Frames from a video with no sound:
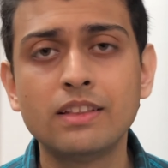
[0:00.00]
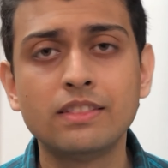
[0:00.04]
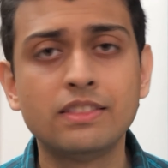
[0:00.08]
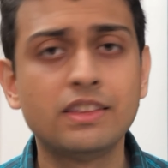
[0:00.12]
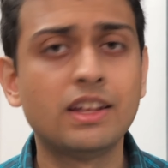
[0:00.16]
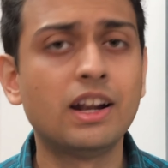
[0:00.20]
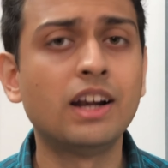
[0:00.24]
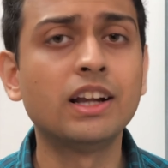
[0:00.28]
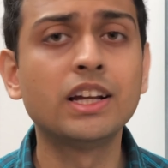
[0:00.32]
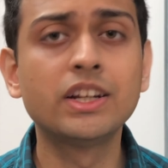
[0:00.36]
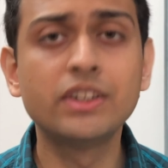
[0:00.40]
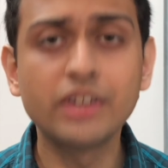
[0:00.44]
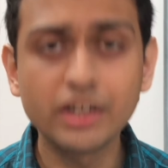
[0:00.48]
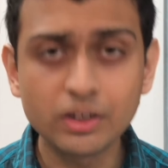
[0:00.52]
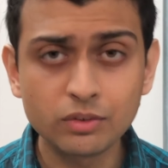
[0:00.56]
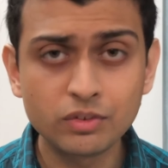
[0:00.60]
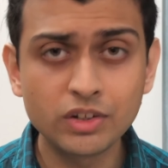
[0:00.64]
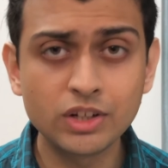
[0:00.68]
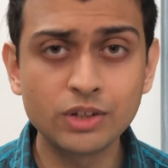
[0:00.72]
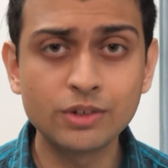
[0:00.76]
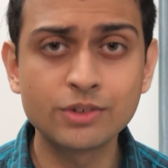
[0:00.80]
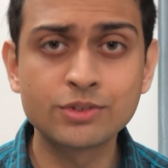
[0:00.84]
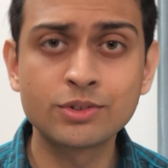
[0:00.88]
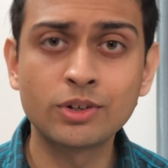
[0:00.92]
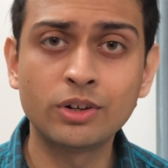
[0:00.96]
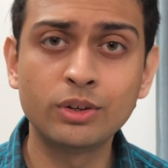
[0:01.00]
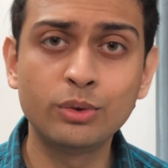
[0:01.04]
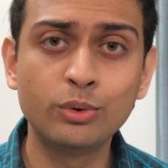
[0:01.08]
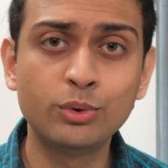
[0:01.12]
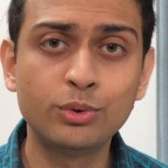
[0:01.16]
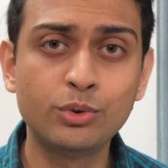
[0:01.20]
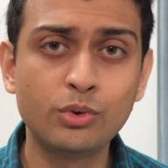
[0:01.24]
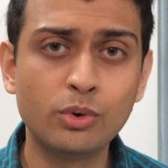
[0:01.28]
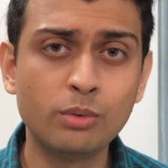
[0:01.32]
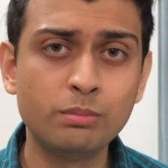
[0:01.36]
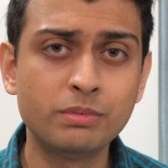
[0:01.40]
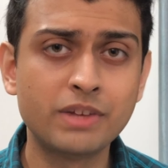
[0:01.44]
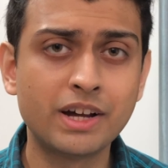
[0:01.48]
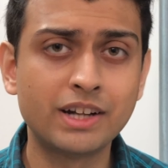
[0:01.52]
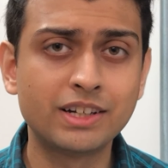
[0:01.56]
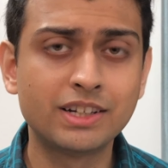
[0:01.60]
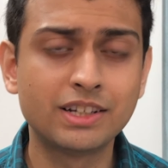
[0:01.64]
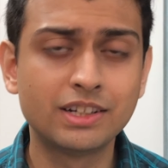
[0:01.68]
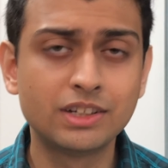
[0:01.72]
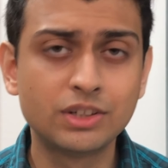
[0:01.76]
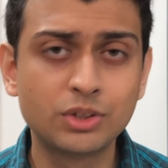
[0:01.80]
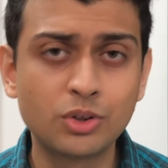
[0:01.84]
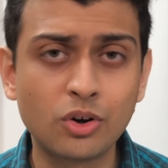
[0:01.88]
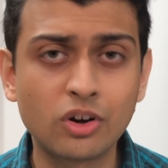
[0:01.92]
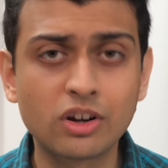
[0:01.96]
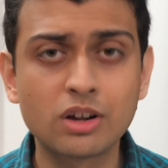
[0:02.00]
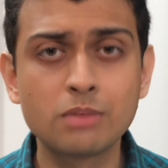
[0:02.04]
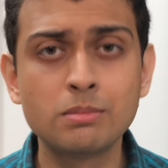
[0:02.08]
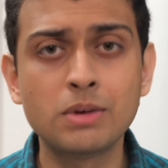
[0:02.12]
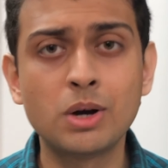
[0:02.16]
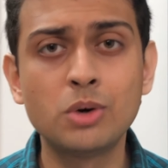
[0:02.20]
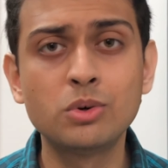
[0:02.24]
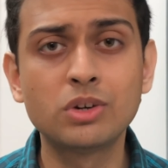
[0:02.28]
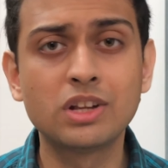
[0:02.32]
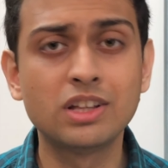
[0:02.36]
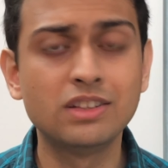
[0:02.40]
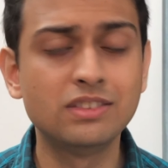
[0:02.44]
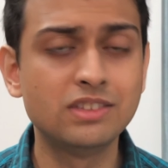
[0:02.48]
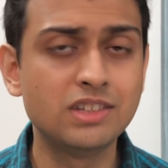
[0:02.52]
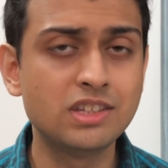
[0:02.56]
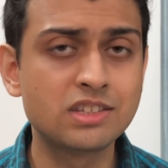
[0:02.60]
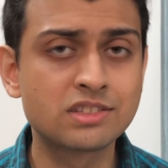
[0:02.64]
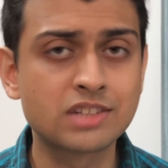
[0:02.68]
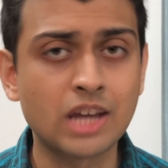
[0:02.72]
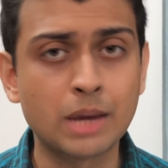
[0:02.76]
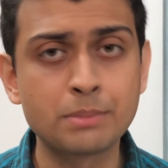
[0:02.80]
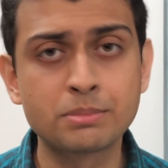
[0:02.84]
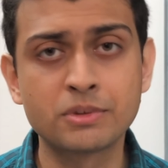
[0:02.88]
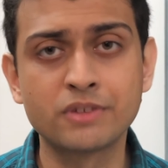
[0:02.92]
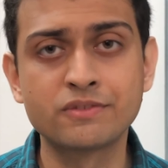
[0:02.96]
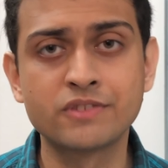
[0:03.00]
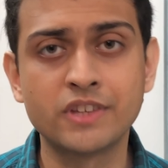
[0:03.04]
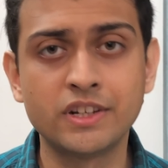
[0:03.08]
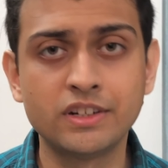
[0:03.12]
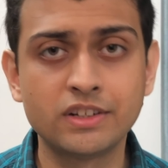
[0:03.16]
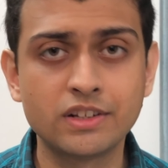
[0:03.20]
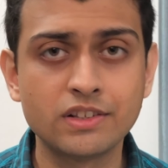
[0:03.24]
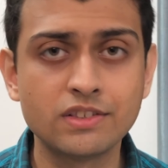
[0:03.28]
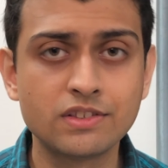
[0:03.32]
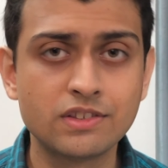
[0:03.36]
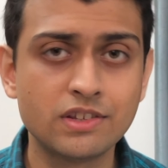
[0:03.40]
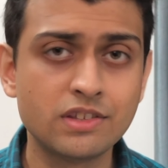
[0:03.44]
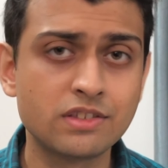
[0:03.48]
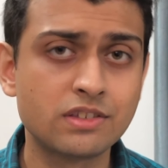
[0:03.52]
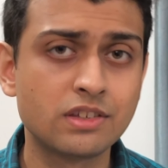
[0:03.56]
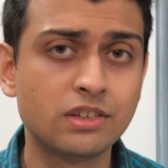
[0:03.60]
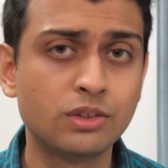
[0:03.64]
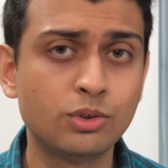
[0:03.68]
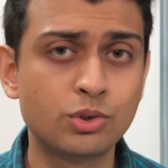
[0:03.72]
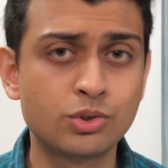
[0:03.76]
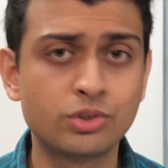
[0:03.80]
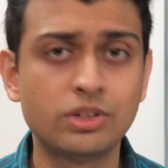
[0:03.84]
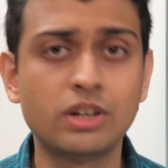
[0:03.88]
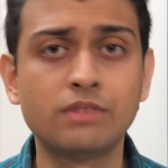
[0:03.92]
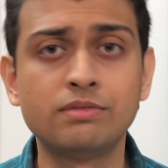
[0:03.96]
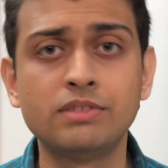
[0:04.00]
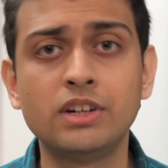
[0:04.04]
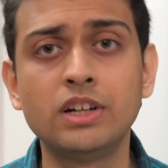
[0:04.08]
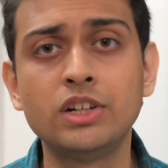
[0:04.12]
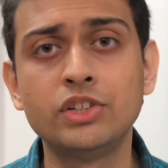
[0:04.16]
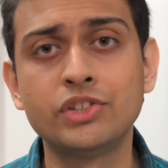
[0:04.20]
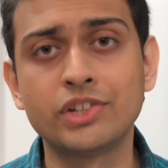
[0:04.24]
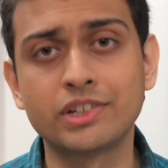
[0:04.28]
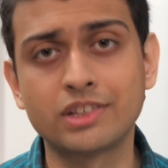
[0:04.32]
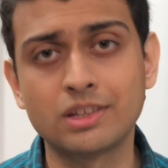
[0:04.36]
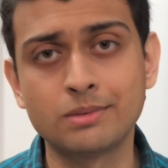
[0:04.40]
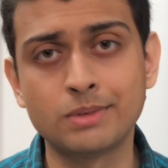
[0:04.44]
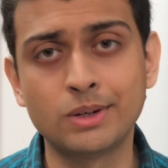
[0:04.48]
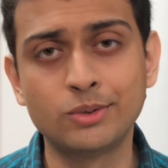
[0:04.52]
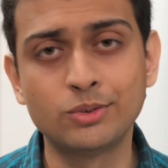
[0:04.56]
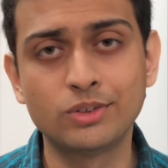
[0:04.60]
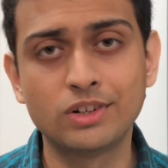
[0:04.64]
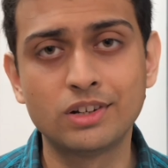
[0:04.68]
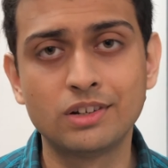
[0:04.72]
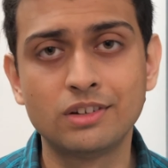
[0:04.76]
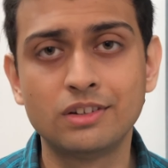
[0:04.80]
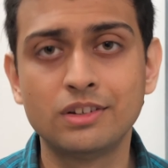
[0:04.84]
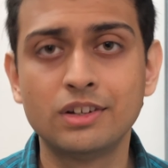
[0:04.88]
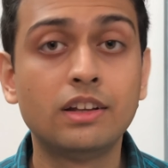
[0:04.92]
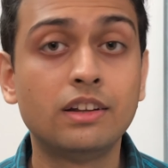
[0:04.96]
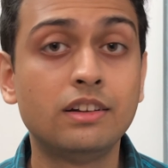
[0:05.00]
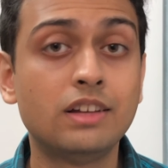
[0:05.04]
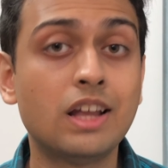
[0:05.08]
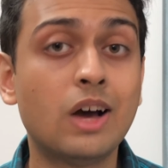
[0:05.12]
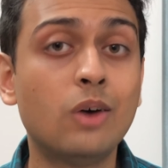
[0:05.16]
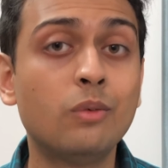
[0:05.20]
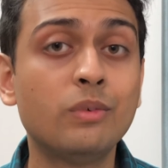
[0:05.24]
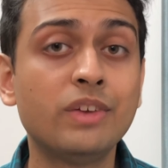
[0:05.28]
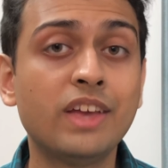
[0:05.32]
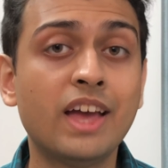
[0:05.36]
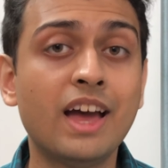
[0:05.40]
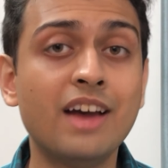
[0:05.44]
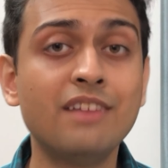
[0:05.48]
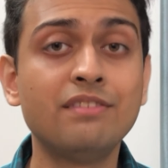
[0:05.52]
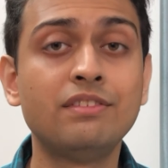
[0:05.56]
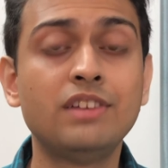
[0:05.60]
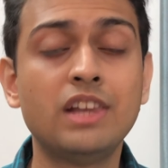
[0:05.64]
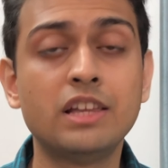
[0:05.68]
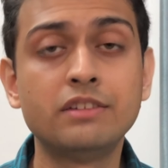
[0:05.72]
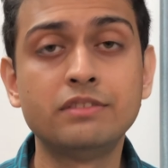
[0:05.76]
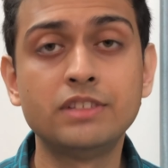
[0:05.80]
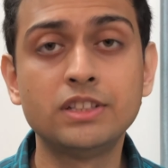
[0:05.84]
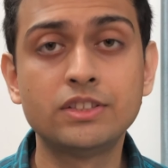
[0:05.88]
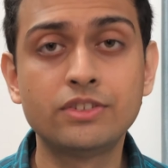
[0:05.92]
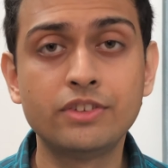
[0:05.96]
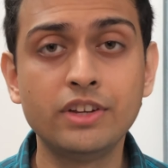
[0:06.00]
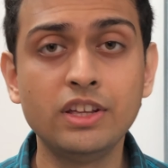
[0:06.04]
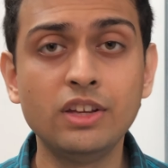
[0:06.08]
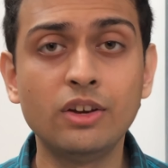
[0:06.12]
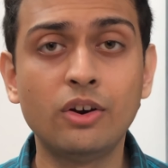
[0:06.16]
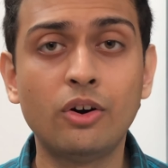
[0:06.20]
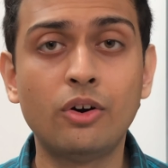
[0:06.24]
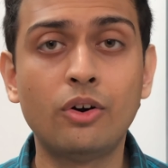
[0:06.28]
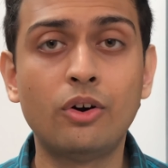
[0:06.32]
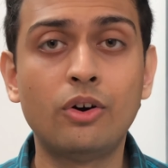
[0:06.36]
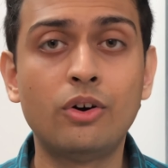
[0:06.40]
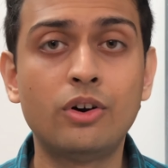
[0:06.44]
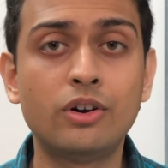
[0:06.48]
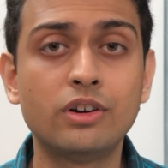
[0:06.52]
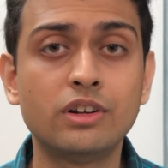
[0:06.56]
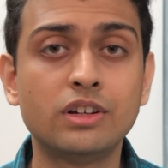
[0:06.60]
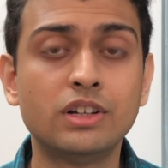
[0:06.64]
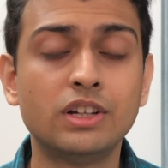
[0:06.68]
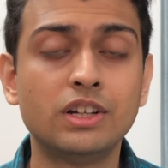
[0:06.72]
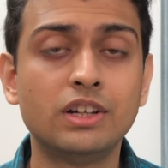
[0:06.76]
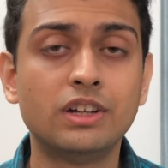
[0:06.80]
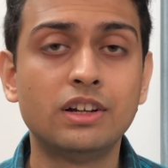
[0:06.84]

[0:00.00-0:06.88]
There are great videos on YouTube that talk about these types of sentences. You should definitely check them out. Now we have level 3 or